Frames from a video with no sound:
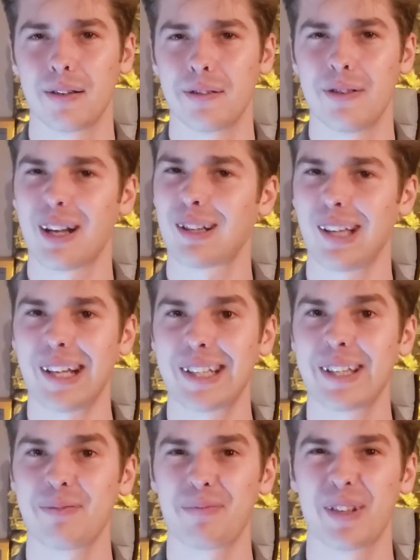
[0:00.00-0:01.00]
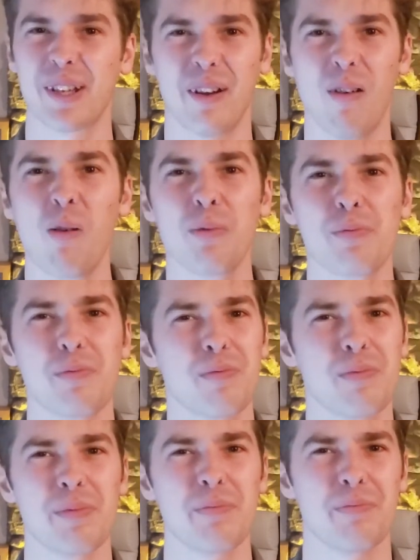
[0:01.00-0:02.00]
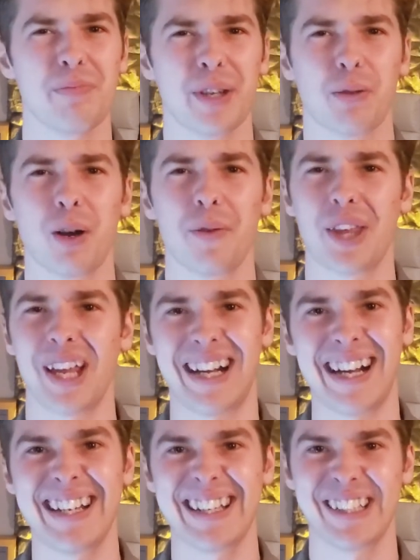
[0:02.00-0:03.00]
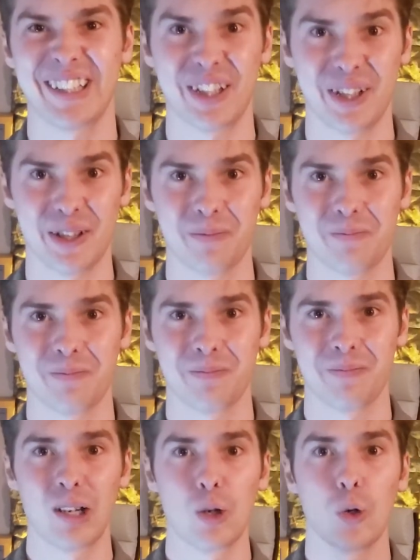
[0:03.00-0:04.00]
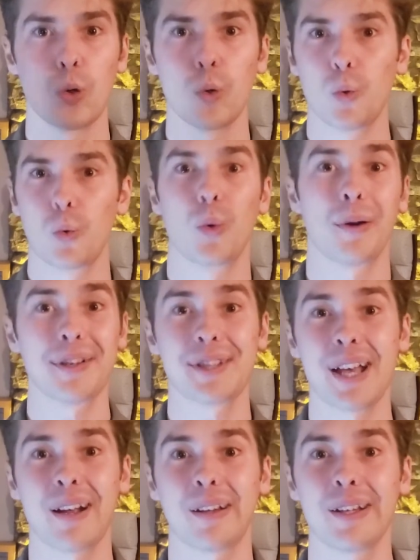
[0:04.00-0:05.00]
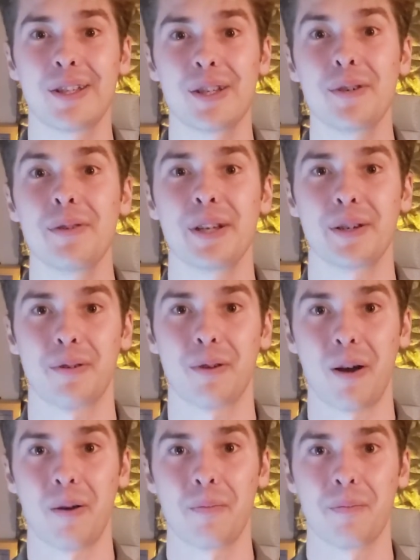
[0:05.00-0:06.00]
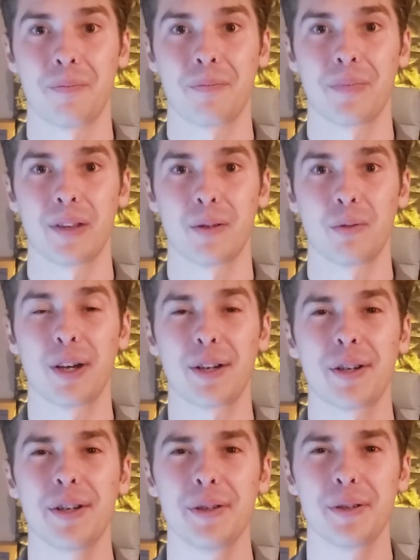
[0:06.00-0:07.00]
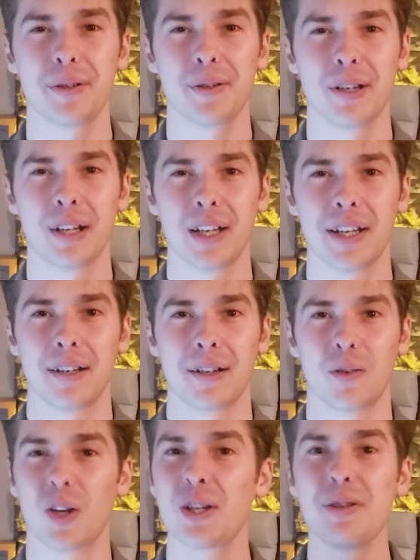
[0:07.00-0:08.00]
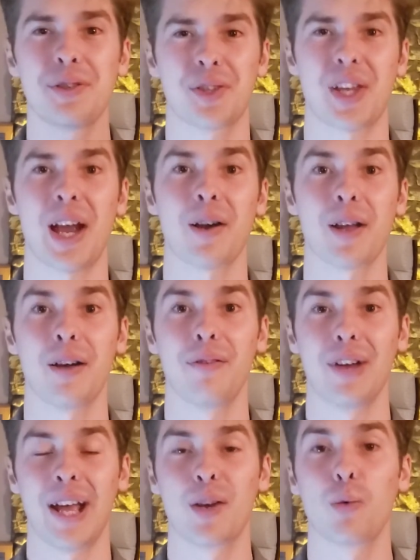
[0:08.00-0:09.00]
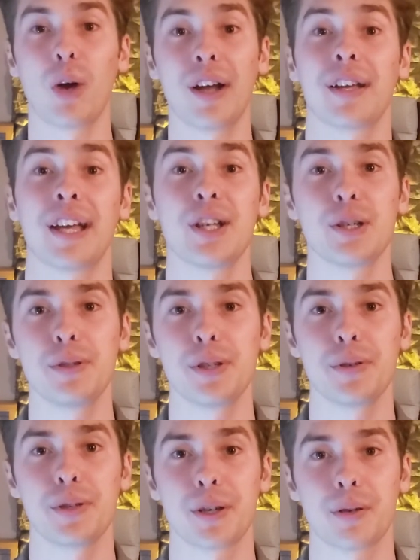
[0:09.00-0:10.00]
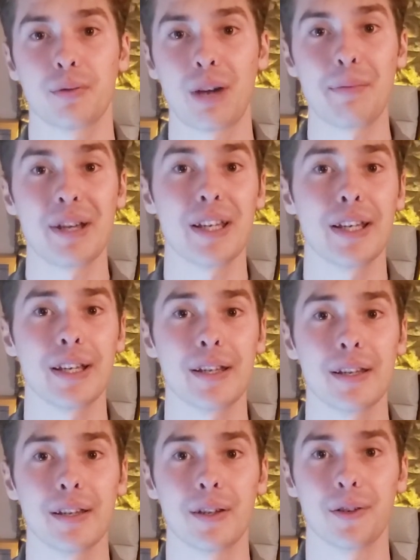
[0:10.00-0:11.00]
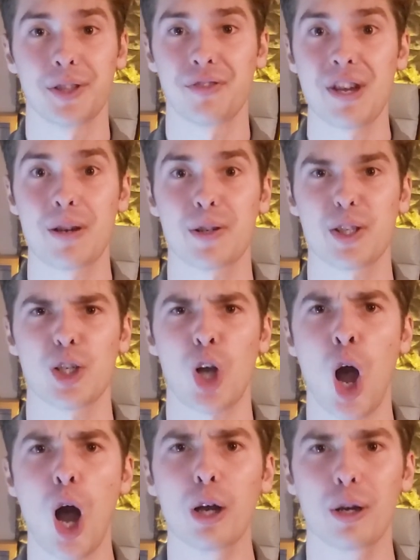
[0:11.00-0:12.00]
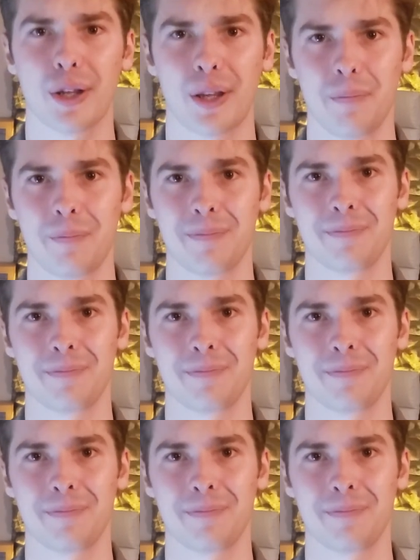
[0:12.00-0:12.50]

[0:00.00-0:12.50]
neglecting the growth that I needed to do. Where exactly do you need to grow? What are you scared of, and what can you do to remedy those fears and conquer them?